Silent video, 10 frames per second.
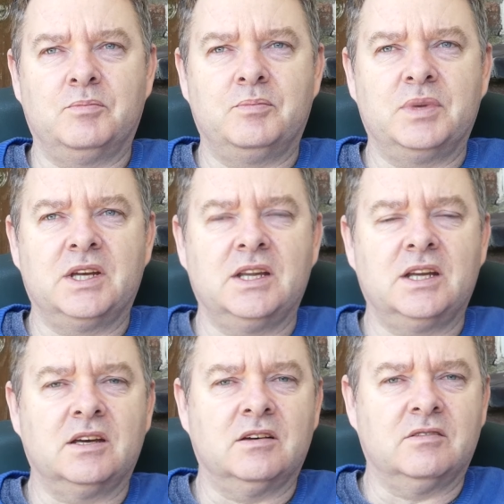
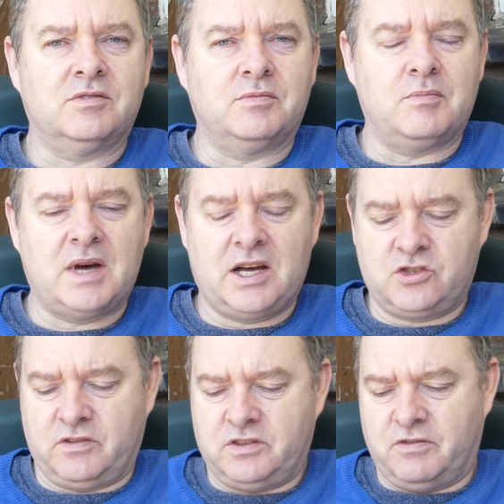beginning of
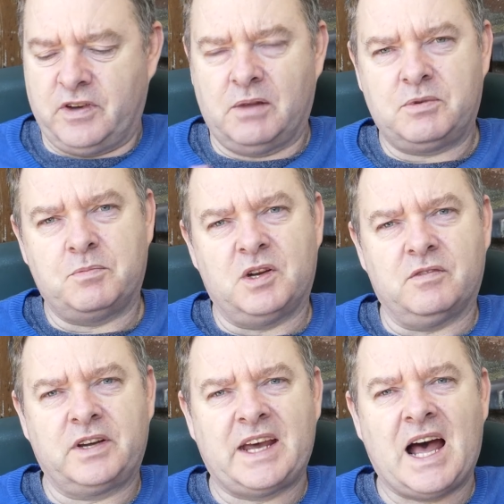March I've developed a bit
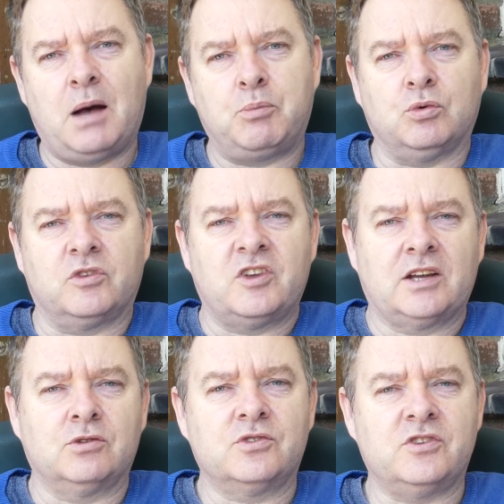of carpal
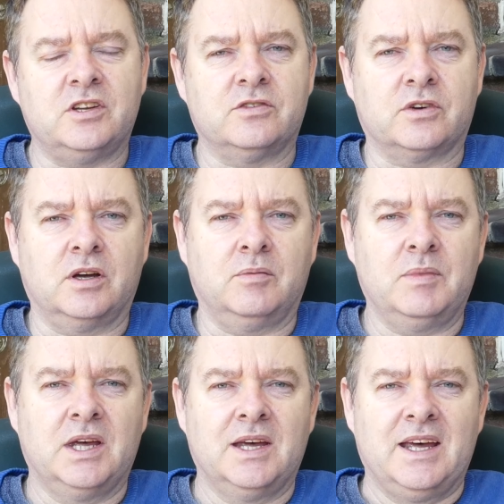tunnel
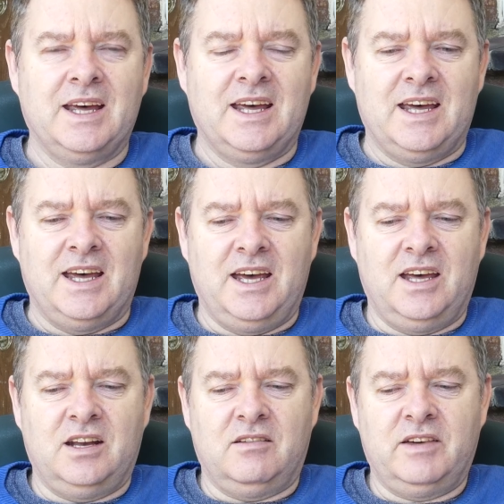syndrome,
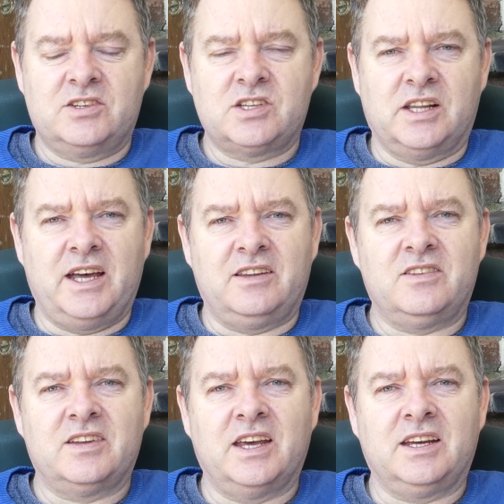and I've actually had
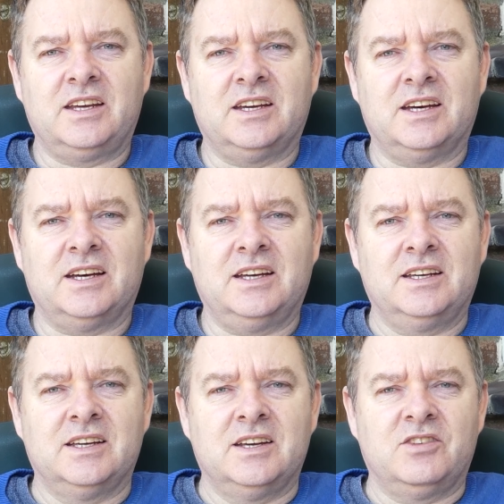to take
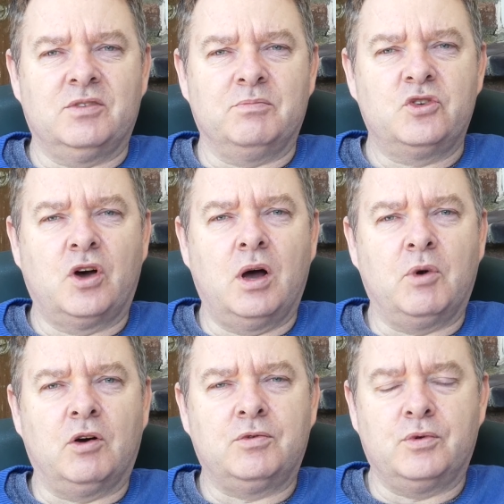some
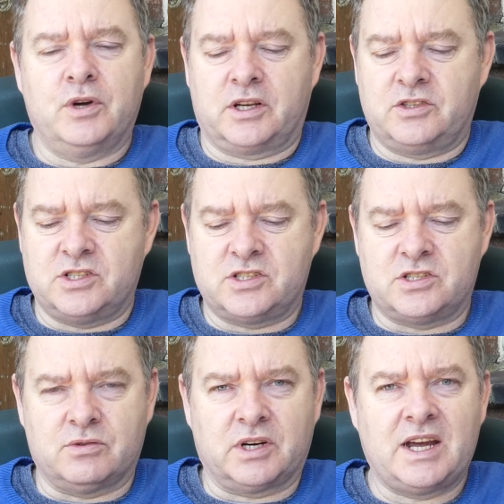time off work just
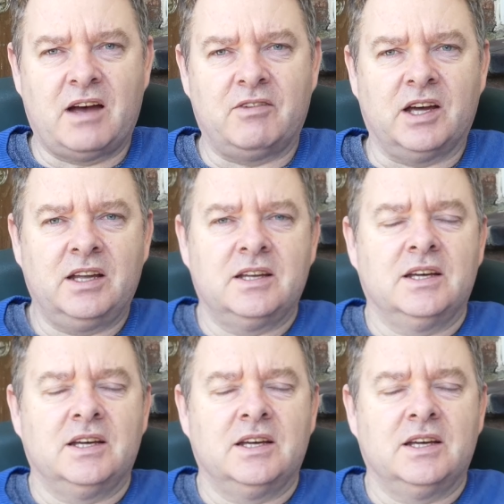to recover.